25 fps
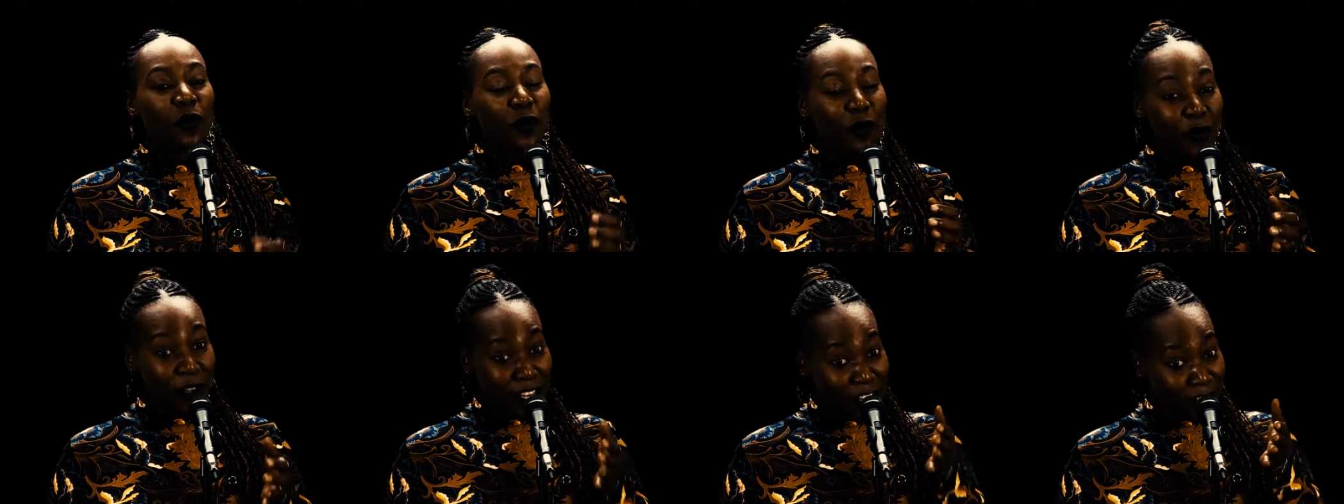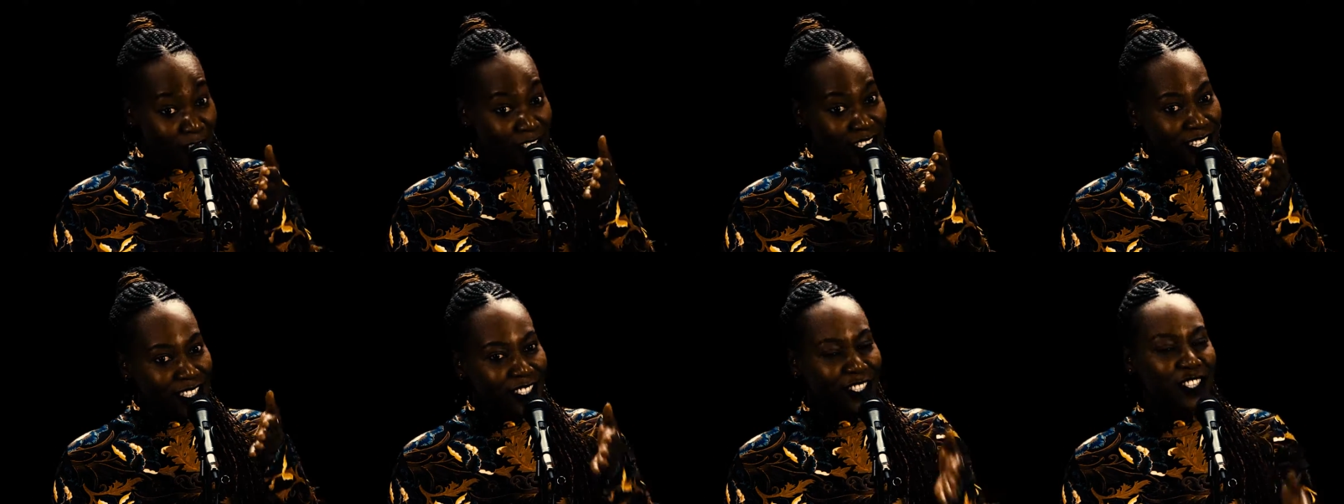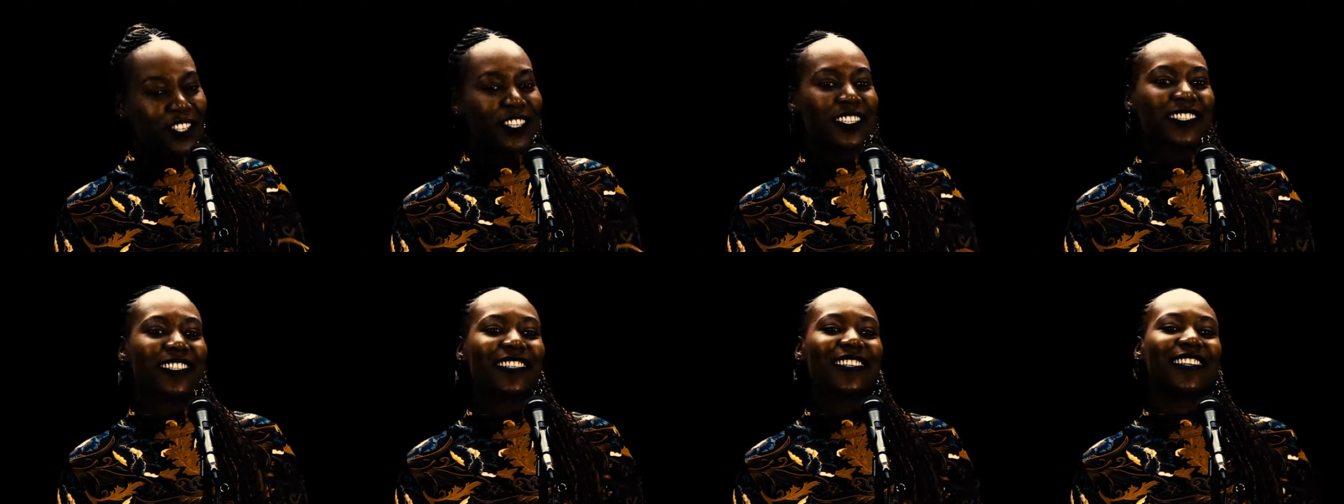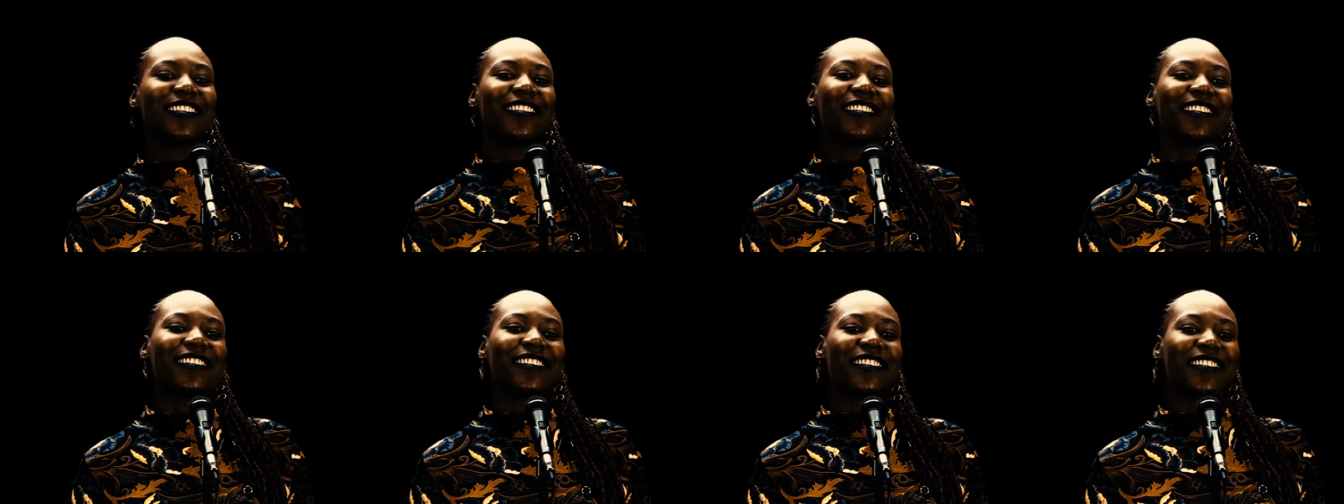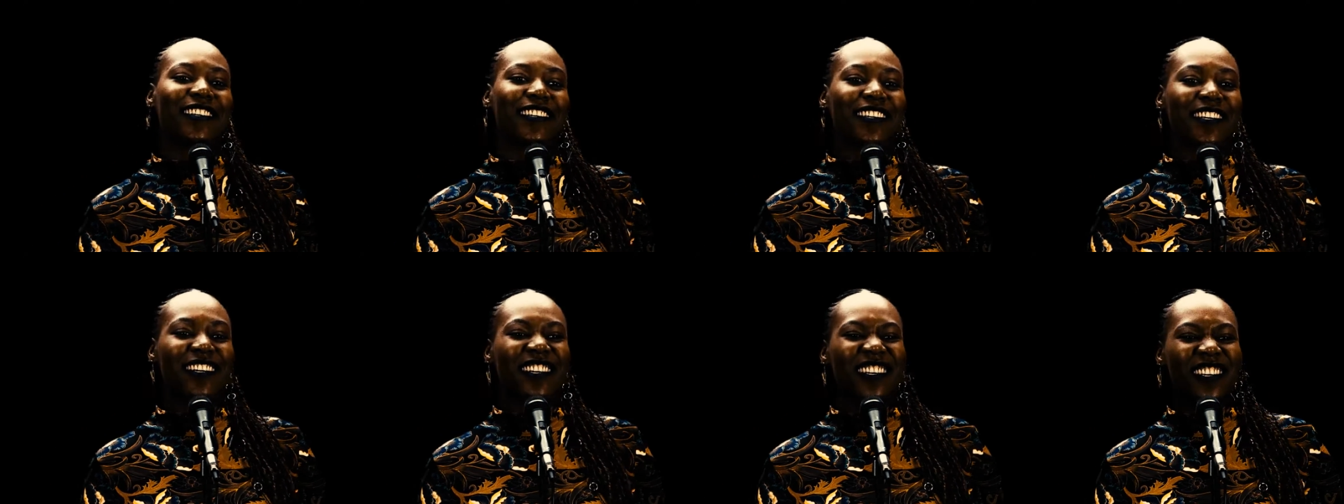Well, you did good.
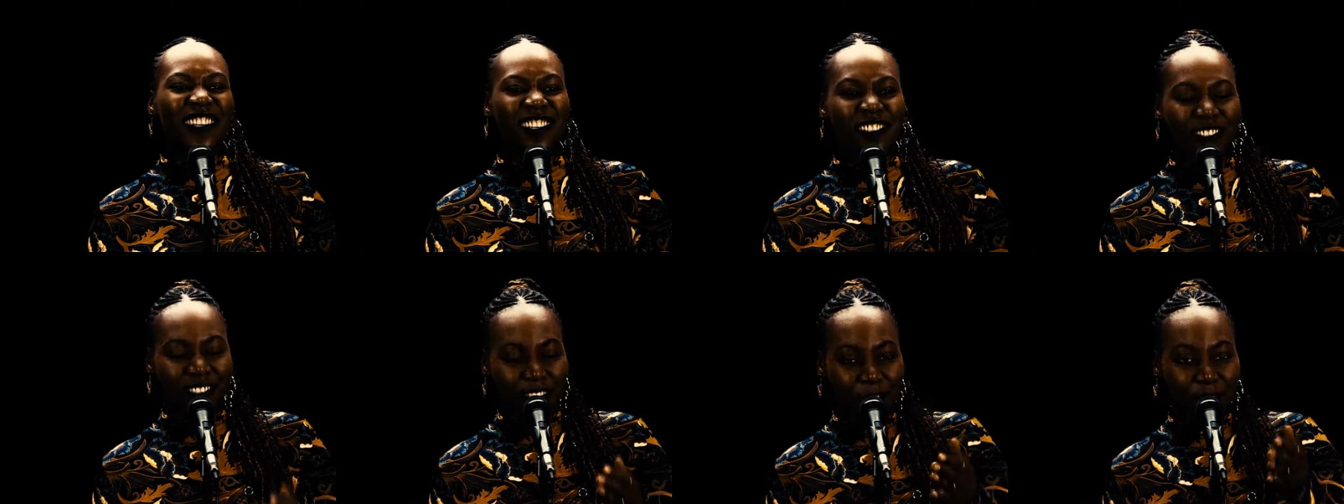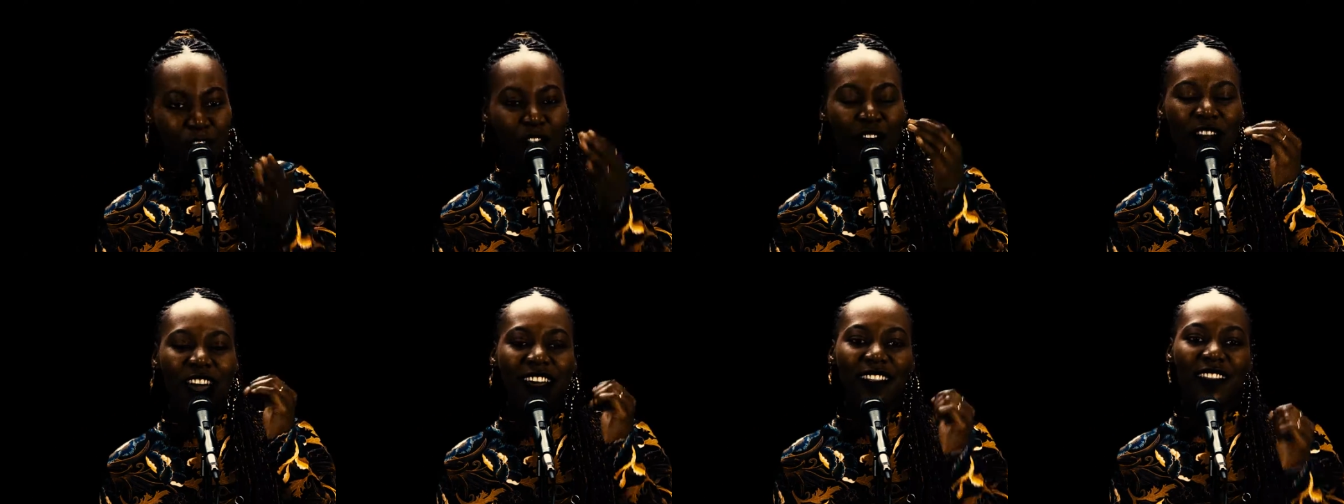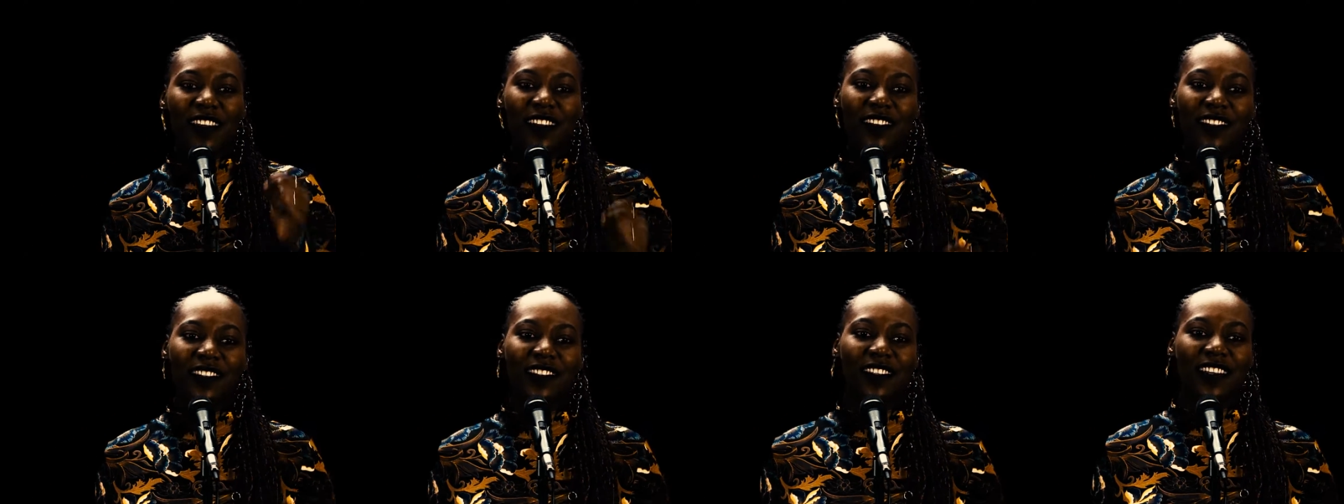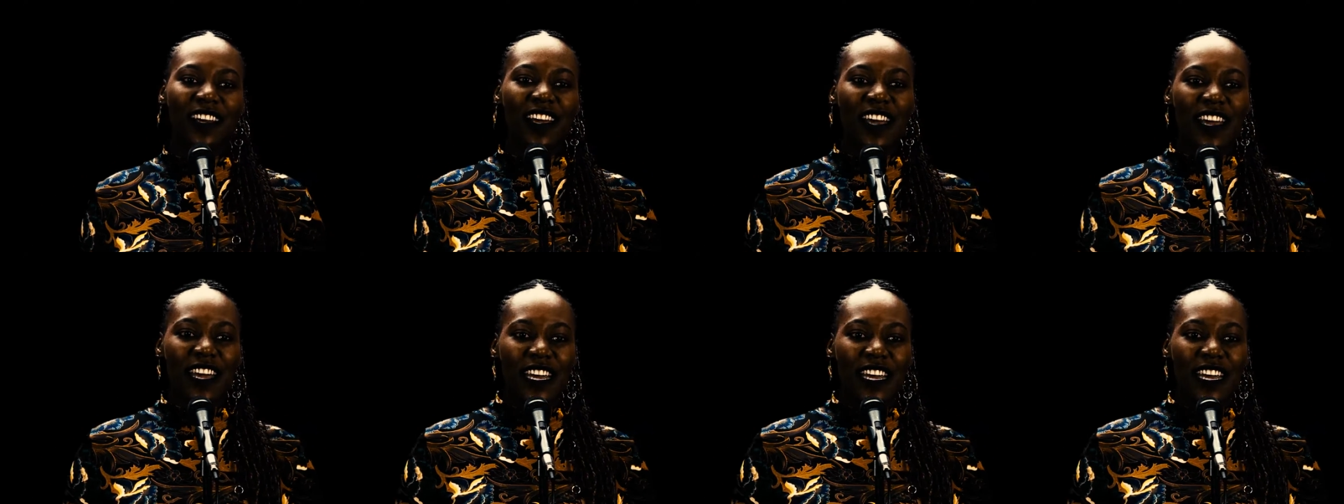Now try this.